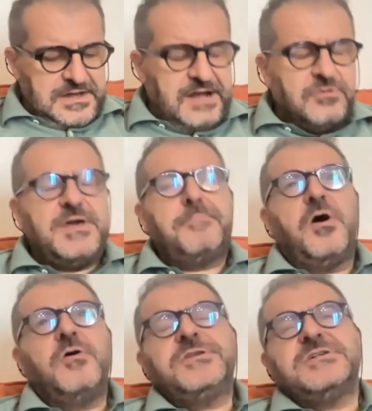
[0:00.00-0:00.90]
Now, the
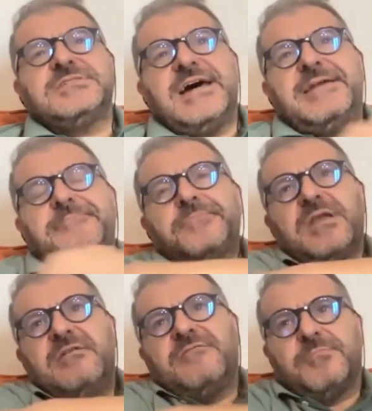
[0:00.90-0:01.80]
point is that
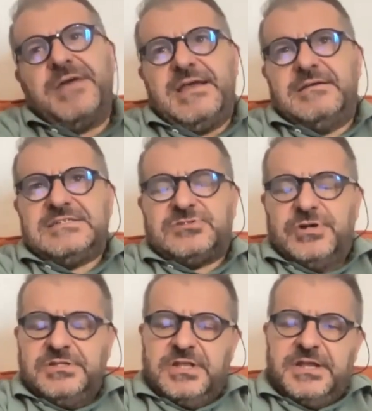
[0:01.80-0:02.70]
from a
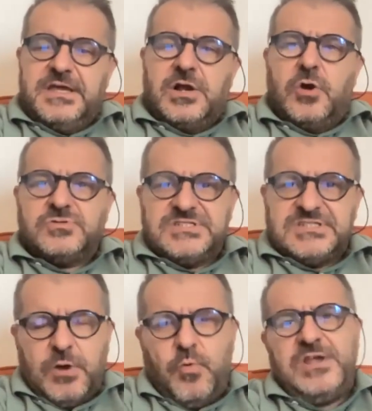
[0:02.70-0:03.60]
strictly
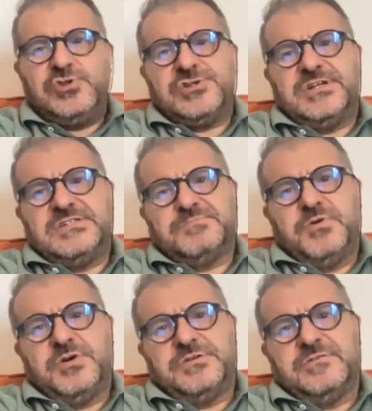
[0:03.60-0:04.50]
consequentialist
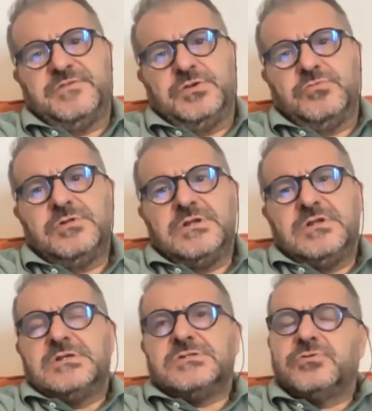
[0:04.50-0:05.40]
point of view,
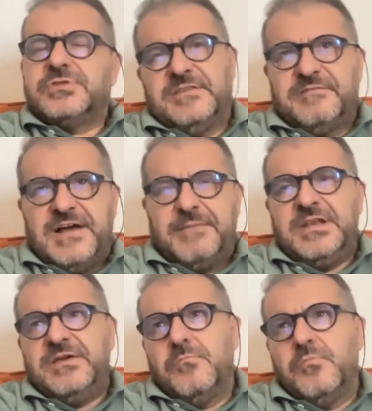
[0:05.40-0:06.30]
so the
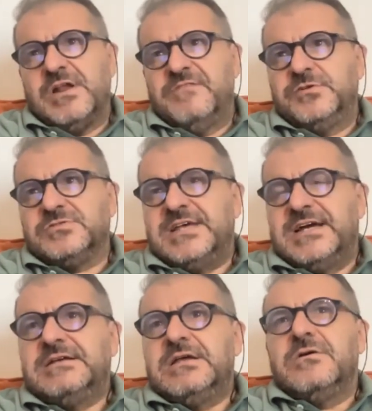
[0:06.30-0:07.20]
family of moral views
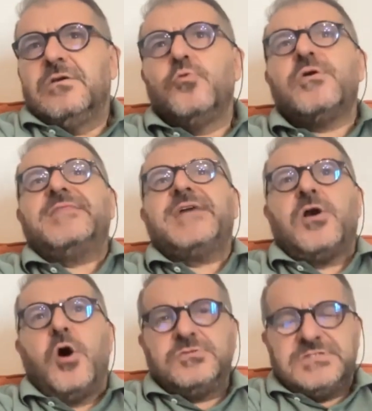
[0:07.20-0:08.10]
that look at the
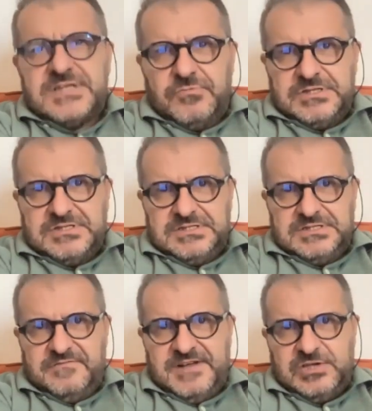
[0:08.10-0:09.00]

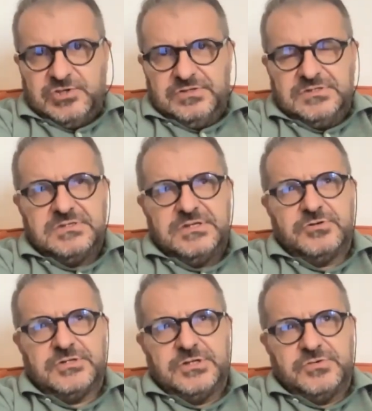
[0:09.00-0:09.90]
consequences of actions in
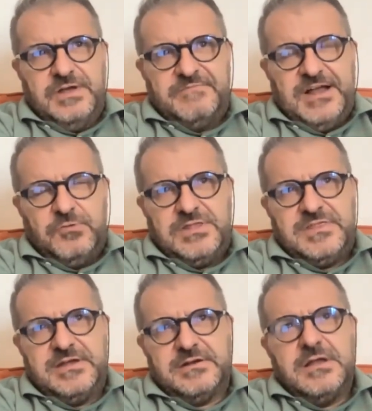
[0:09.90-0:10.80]
order to evaluate
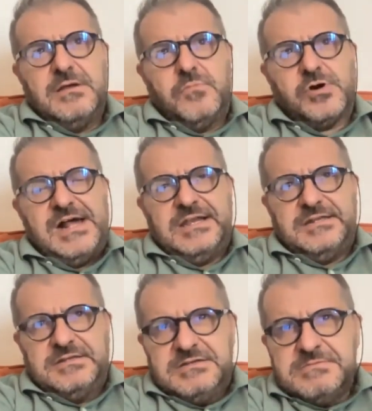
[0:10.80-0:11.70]
their
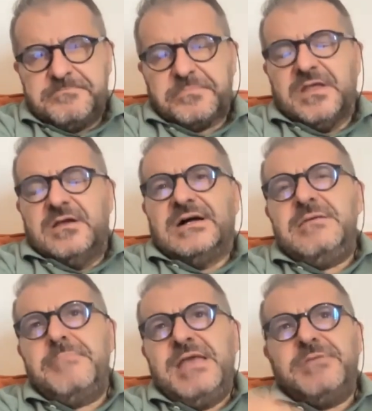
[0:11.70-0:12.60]
morality,
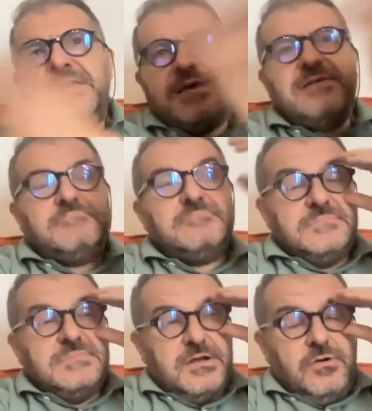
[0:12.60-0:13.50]
it may be that
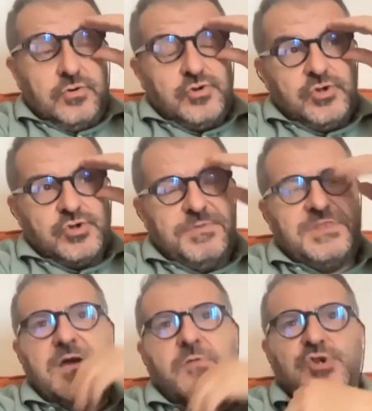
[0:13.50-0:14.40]
the conclusion should
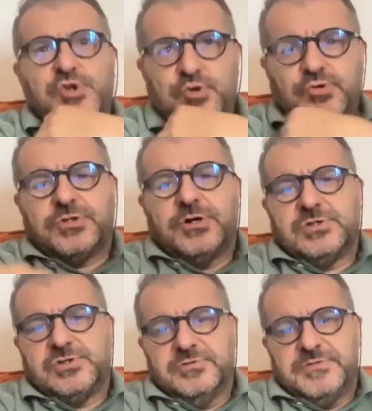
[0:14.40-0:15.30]
be that we should
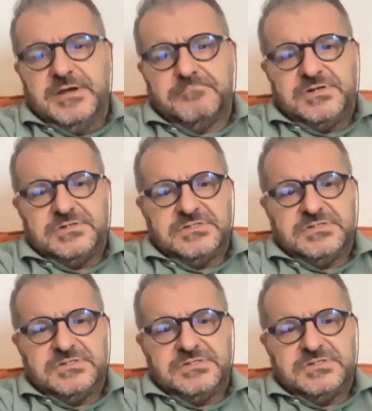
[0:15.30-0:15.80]
torture them.